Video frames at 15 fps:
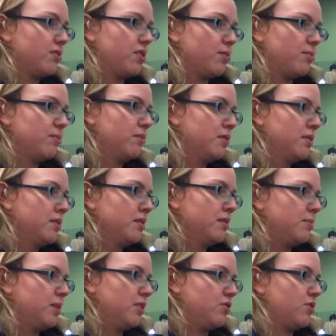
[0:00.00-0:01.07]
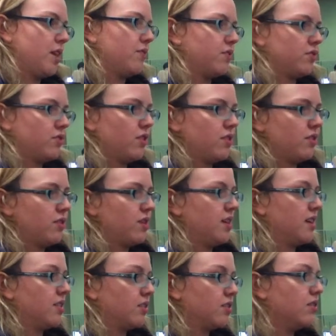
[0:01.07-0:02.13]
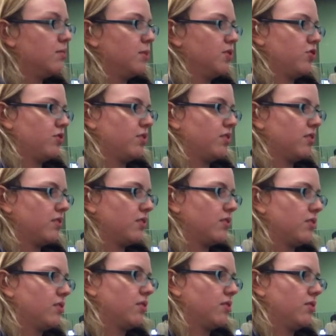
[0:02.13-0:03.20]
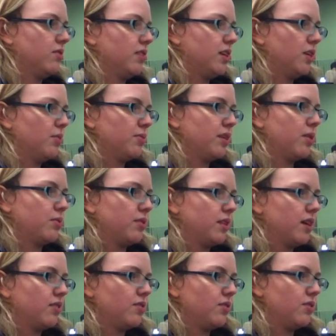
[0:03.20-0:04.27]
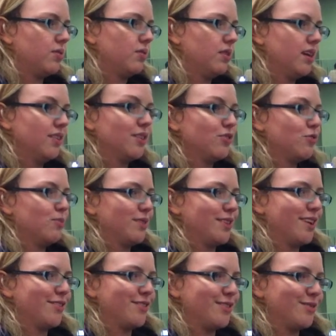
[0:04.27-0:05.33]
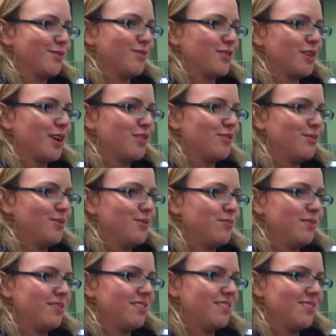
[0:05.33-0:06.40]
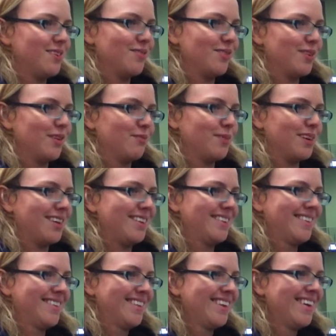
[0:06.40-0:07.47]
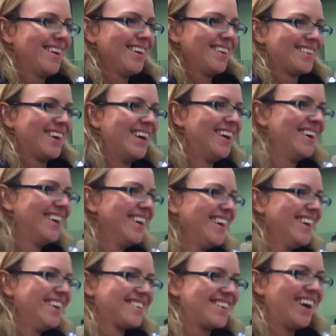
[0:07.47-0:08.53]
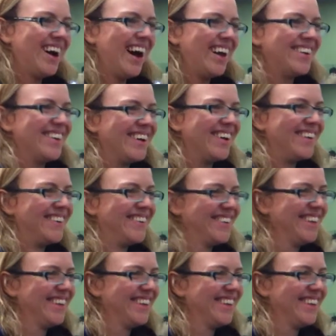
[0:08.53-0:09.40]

from, because you have to start looking at their dimensions, and so it helps out with that too. Unless you're building everything from scratch, which means it's got a lot of money. so I don't know.